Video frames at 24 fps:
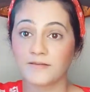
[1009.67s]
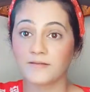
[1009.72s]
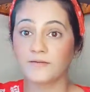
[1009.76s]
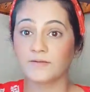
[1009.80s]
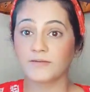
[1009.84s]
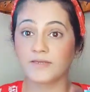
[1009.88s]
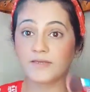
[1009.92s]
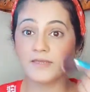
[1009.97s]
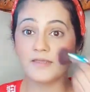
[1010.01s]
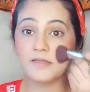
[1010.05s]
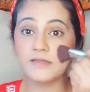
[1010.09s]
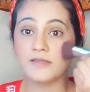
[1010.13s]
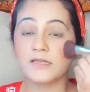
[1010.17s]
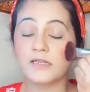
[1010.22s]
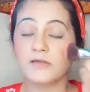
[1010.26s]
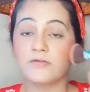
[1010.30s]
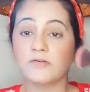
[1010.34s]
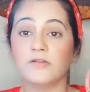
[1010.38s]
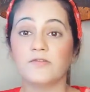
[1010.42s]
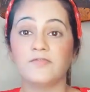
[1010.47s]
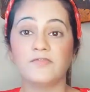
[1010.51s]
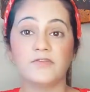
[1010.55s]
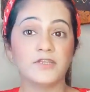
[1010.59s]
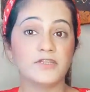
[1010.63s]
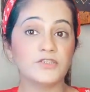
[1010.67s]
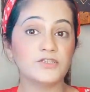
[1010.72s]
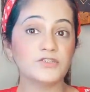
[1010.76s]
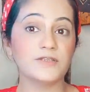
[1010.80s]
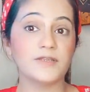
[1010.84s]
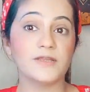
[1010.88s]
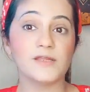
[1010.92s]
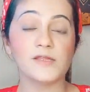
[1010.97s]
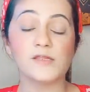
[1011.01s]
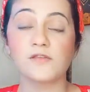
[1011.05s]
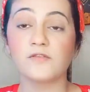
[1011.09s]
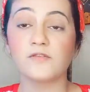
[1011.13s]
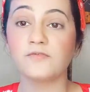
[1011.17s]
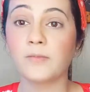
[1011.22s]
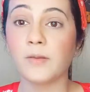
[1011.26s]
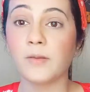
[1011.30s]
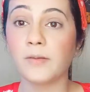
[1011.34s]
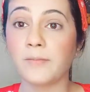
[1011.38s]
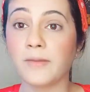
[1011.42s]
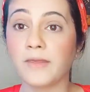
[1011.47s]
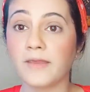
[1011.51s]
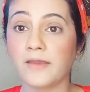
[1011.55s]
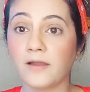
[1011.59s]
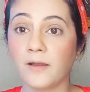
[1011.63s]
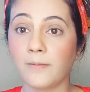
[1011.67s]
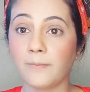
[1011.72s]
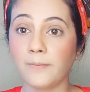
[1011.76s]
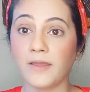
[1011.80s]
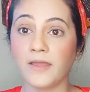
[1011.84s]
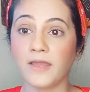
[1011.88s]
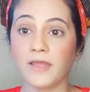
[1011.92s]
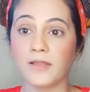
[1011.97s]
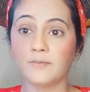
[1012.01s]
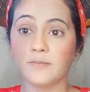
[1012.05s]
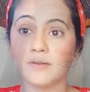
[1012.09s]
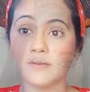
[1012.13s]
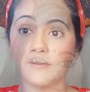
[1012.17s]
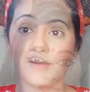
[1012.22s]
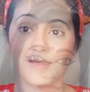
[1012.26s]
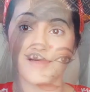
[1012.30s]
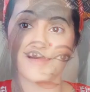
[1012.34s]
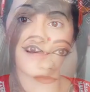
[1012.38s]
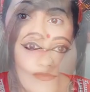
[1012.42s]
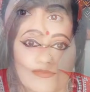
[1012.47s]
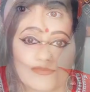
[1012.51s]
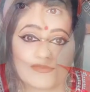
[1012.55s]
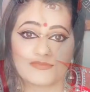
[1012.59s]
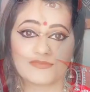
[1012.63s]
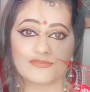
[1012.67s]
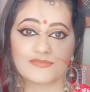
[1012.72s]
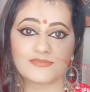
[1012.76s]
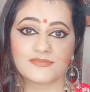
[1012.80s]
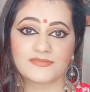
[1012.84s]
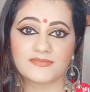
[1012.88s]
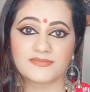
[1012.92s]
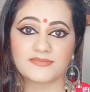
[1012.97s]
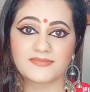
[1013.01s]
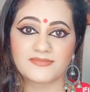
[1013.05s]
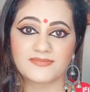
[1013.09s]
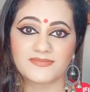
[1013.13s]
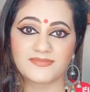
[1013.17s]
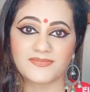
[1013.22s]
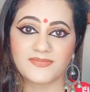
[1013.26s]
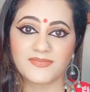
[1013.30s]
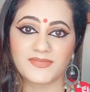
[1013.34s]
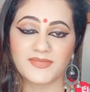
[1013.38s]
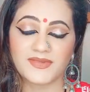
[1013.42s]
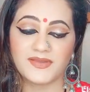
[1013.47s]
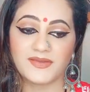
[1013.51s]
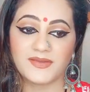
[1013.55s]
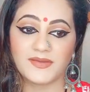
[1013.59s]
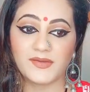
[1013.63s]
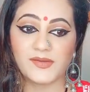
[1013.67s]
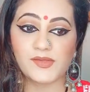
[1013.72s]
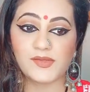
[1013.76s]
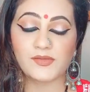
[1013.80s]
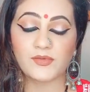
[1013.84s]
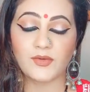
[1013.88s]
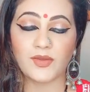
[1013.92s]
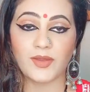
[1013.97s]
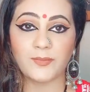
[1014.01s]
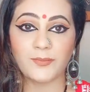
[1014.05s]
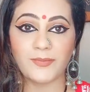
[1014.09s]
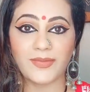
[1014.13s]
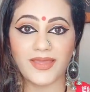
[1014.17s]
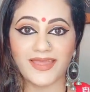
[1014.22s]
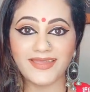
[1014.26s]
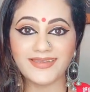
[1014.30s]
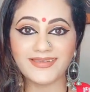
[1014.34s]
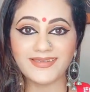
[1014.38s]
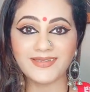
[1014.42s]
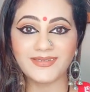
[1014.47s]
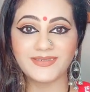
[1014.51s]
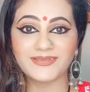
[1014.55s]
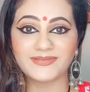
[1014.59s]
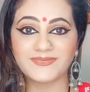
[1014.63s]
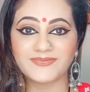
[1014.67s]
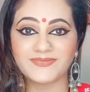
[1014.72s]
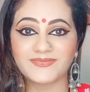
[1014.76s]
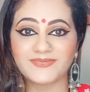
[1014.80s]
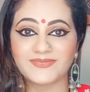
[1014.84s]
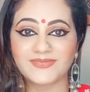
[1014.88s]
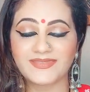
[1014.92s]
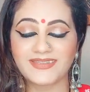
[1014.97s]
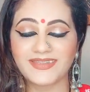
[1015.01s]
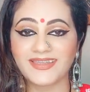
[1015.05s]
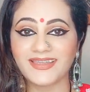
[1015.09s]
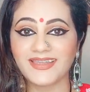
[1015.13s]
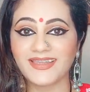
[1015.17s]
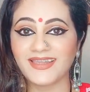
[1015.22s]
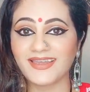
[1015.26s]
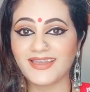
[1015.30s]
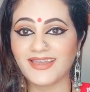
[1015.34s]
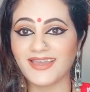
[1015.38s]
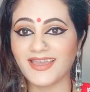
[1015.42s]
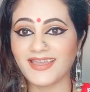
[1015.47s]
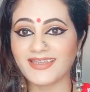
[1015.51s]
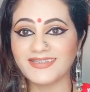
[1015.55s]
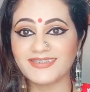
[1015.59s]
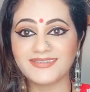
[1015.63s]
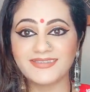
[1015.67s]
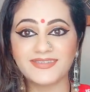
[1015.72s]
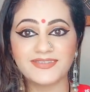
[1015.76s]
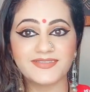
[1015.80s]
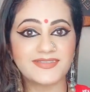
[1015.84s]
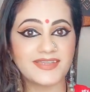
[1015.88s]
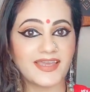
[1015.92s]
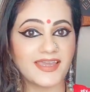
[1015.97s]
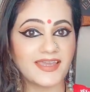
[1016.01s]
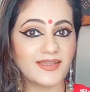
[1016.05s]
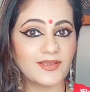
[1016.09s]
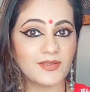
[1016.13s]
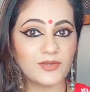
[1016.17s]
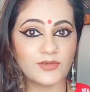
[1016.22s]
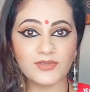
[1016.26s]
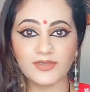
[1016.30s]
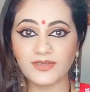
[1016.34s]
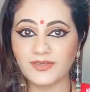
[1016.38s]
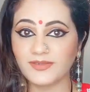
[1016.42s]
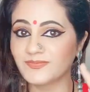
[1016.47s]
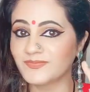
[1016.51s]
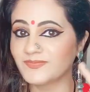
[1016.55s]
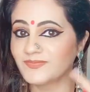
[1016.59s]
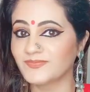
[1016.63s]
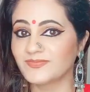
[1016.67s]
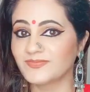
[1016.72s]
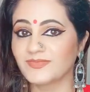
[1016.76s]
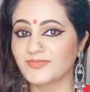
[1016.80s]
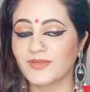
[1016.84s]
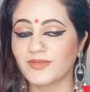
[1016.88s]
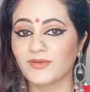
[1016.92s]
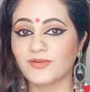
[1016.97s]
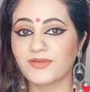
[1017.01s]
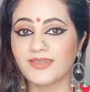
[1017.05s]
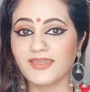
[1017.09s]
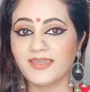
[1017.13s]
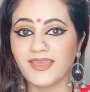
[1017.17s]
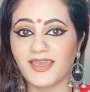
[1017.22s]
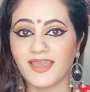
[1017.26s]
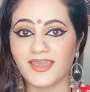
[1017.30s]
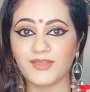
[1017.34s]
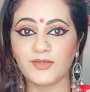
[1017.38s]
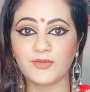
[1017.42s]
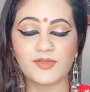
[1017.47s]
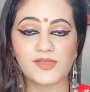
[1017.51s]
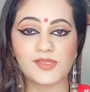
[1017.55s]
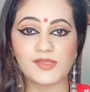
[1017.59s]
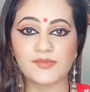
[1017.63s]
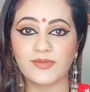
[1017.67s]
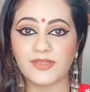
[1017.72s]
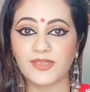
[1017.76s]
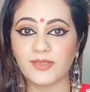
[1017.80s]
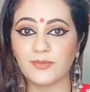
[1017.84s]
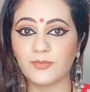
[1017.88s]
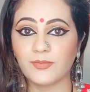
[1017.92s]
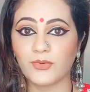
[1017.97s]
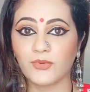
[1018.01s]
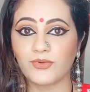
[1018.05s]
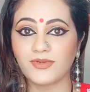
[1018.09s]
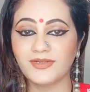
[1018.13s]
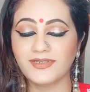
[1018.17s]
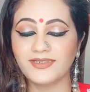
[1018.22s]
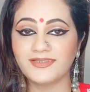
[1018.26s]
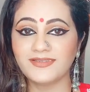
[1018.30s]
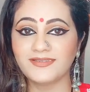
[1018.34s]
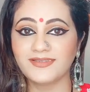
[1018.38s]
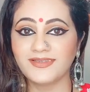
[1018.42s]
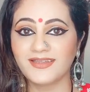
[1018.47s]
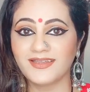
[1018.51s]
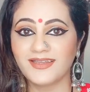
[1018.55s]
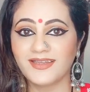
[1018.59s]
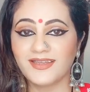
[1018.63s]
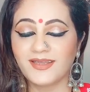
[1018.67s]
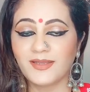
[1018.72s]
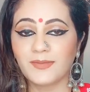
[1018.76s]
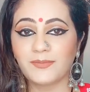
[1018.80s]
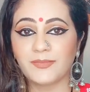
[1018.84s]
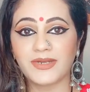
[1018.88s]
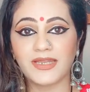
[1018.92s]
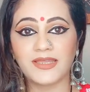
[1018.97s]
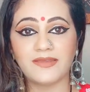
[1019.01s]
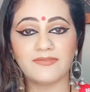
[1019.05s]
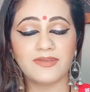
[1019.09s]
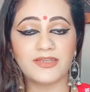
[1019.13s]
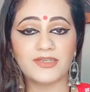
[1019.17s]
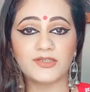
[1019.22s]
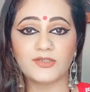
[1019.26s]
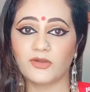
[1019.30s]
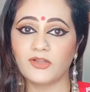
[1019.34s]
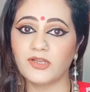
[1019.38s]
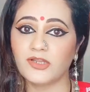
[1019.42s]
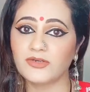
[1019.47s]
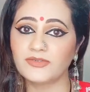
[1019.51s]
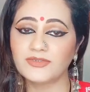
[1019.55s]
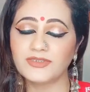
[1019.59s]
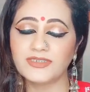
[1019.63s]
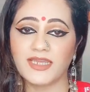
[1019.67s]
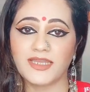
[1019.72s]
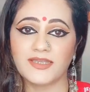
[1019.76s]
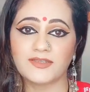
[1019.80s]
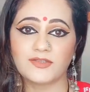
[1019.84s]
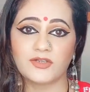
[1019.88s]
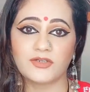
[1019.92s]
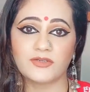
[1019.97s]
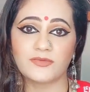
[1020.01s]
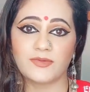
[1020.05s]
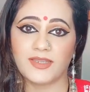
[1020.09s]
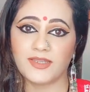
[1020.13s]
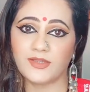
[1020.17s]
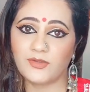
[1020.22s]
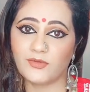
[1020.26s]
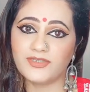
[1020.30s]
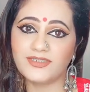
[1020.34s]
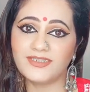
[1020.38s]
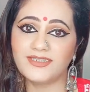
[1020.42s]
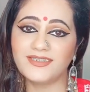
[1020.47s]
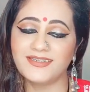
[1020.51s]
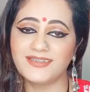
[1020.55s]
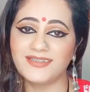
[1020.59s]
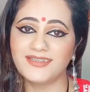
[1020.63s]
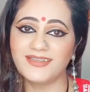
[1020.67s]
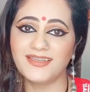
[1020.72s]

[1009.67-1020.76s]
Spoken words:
Okay, now I'll finish the rest of my makeup and be back. So I'm back. I did this eye look. Okay, I know it's very bold, but I went all out. I thought, why not?